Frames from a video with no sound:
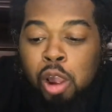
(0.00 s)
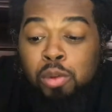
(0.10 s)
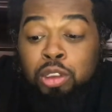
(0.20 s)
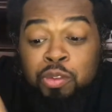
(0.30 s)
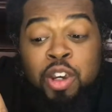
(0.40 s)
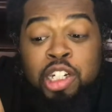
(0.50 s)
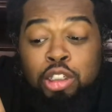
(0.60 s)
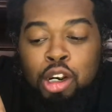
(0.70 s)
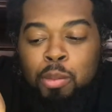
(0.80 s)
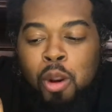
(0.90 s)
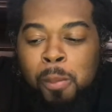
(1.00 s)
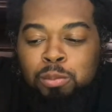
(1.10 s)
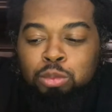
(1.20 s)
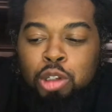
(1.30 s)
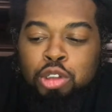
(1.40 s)
It was a funny turning point.
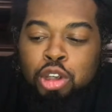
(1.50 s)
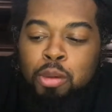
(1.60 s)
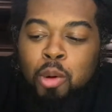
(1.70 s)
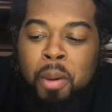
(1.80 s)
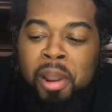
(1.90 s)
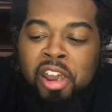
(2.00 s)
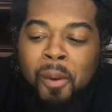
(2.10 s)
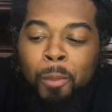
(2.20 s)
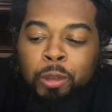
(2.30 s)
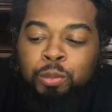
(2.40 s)
It was a turning point in my life.